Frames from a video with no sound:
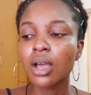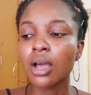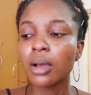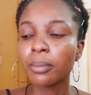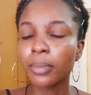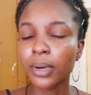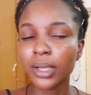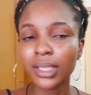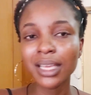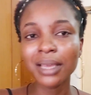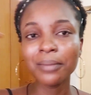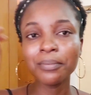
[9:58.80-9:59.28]

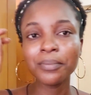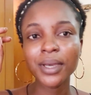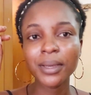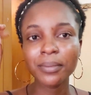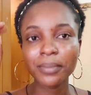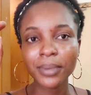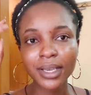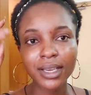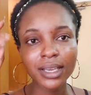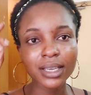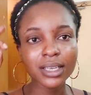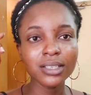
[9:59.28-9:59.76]
But then
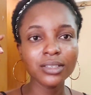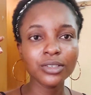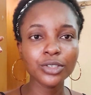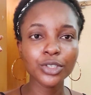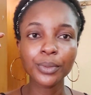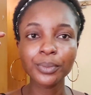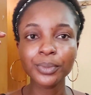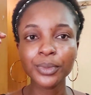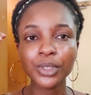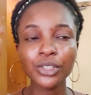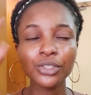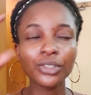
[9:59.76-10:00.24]
pepper is
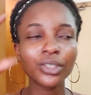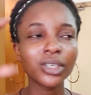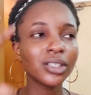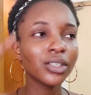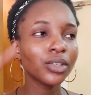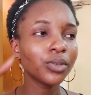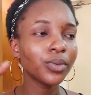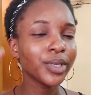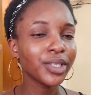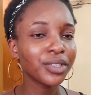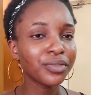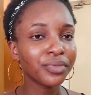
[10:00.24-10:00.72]
something you can
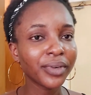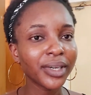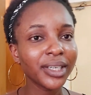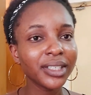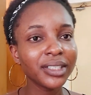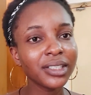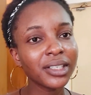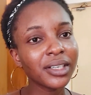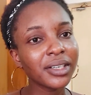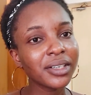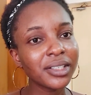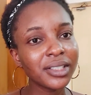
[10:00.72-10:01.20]
always
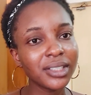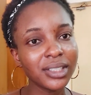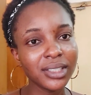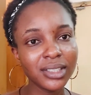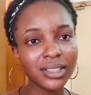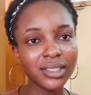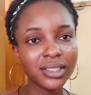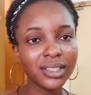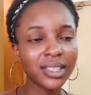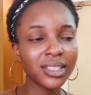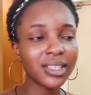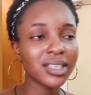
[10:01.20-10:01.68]
find here in
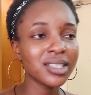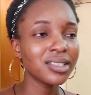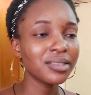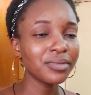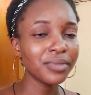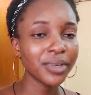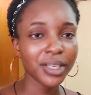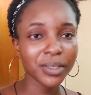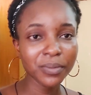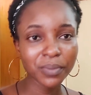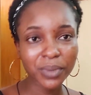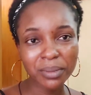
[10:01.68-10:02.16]
India. There's
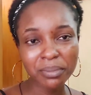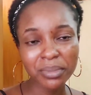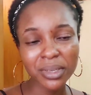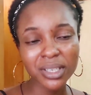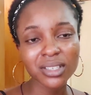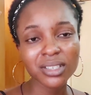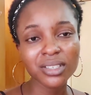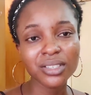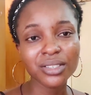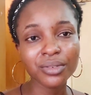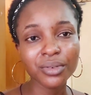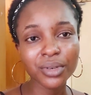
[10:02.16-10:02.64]
red pepper,
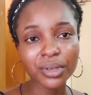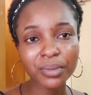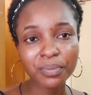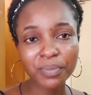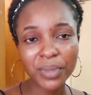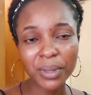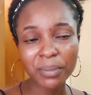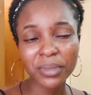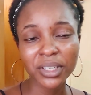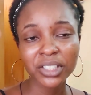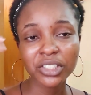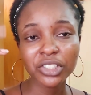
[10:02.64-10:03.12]
there's green
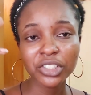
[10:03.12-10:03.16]
pepper,